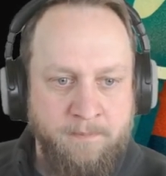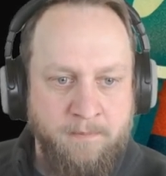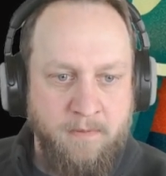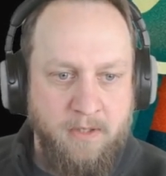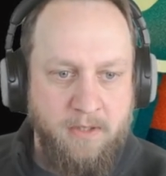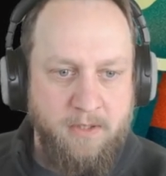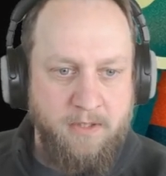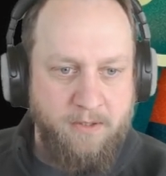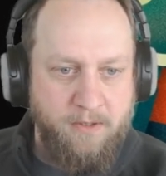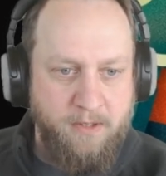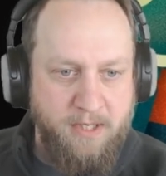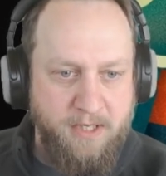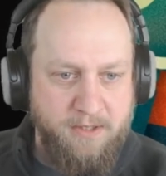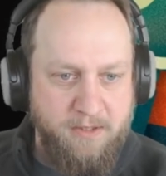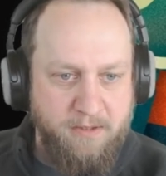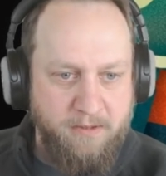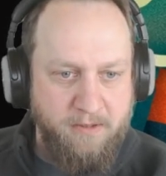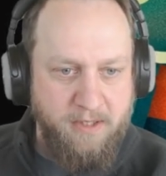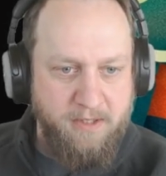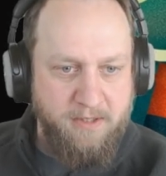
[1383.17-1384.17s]
So let's
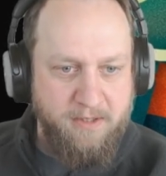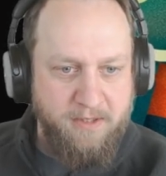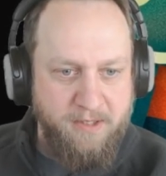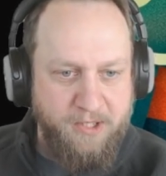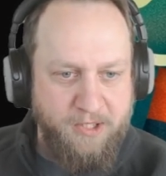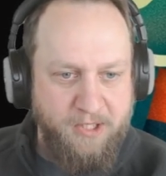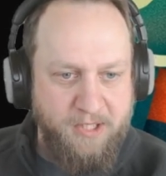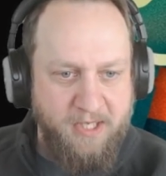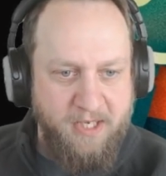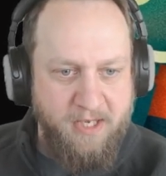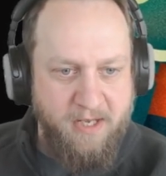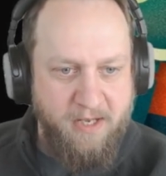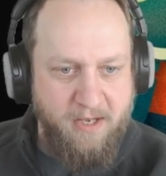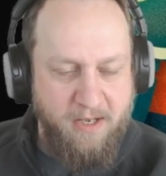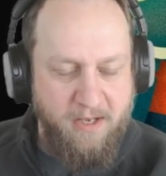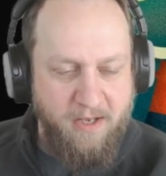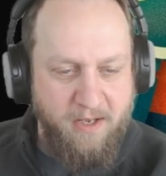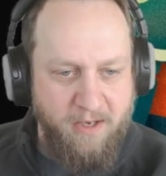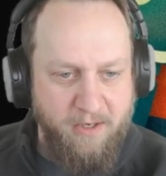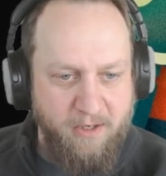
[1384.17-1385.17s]
look at this
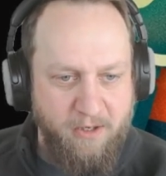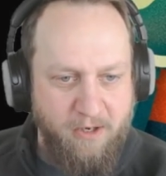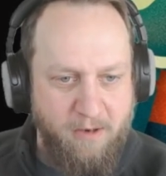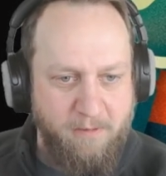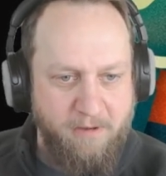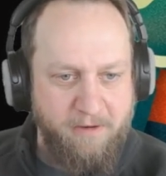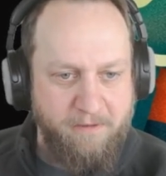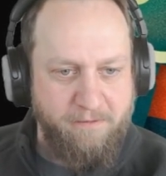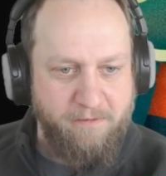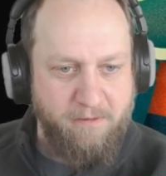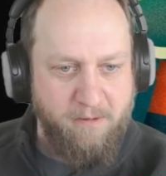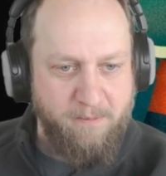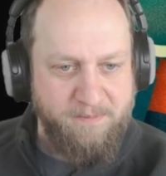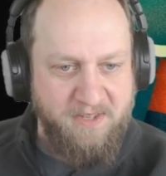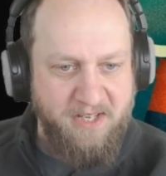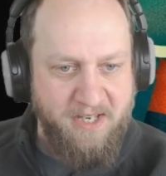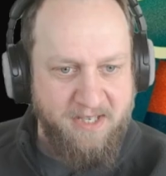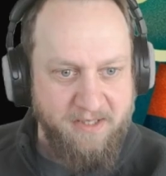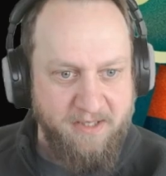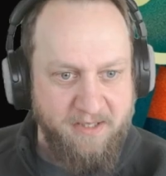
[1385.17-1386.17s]
comment from
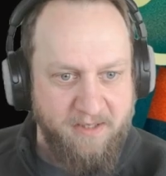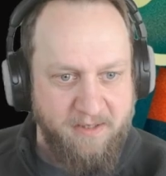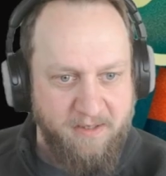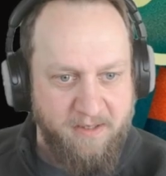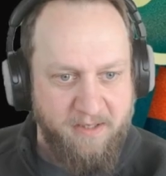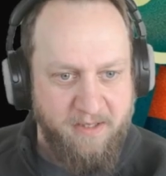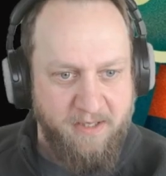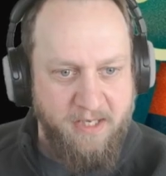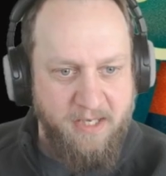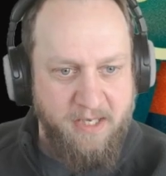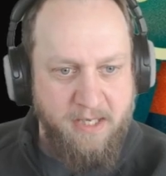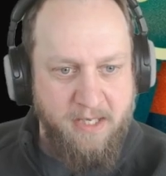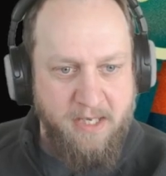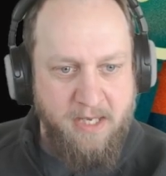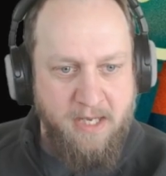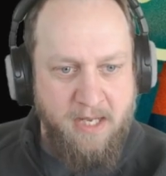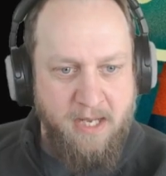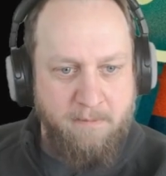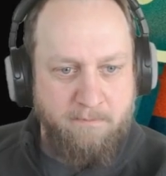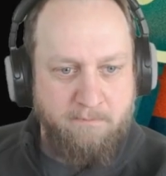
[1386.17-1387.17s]
Duncan.
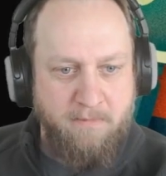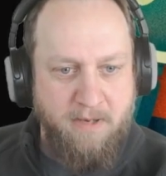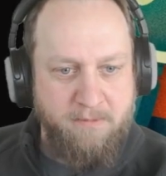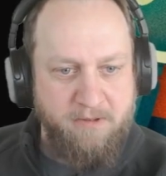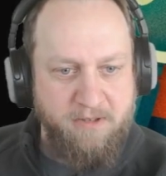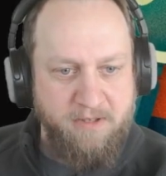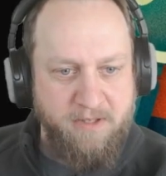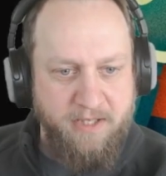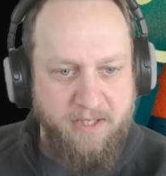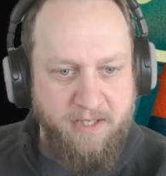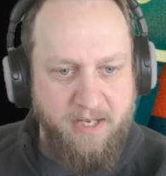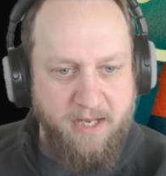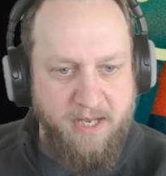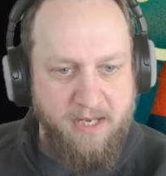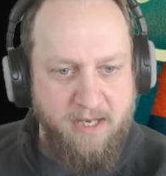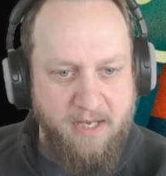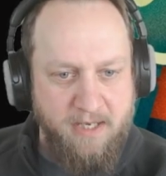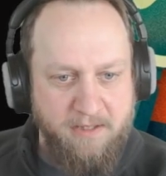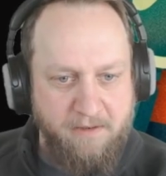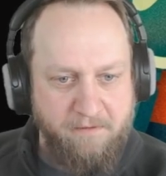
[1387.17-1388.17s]
Memory decay
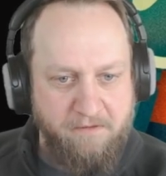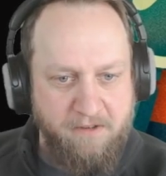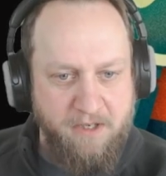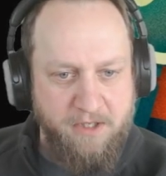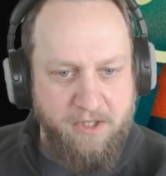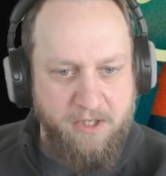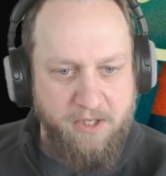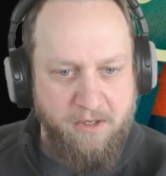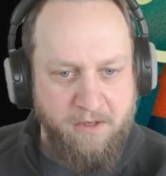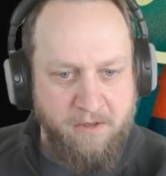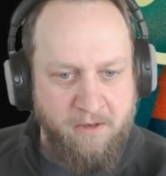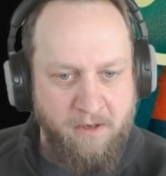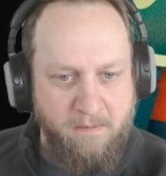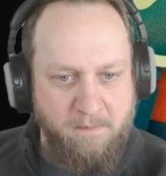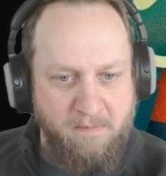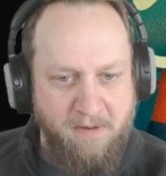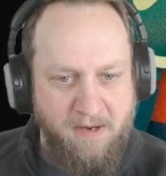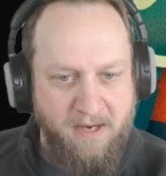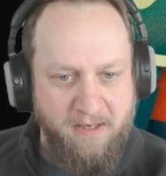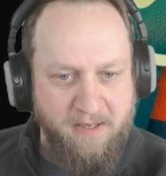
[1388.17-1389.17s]
as a feature, not
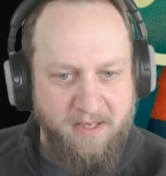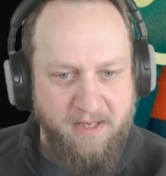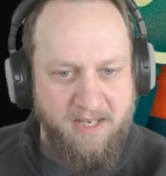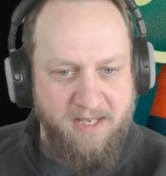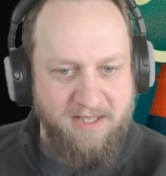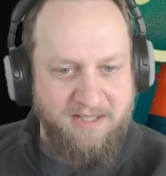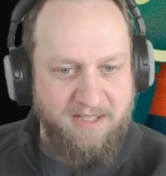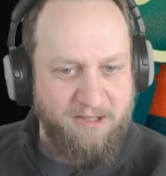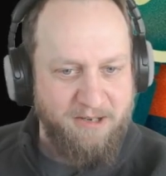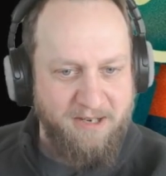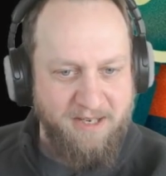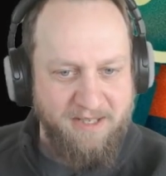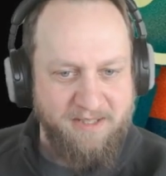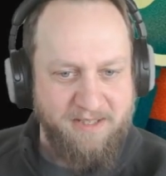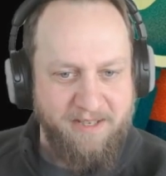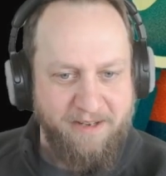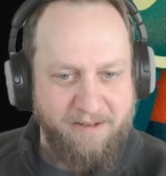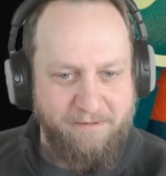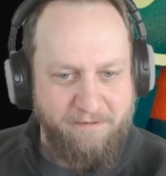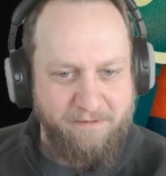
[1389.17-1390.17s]
bug.
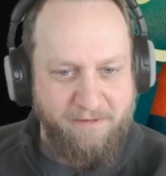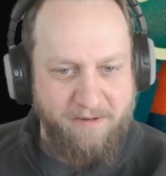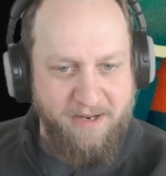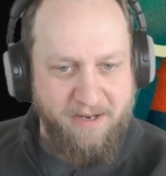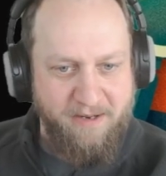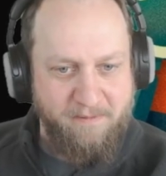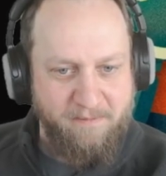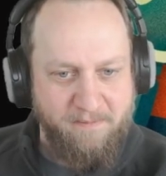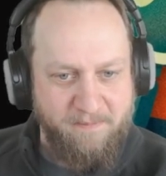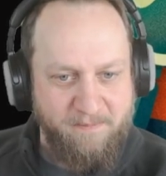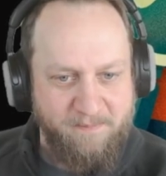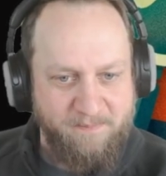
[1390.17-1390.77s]
Interesting frame.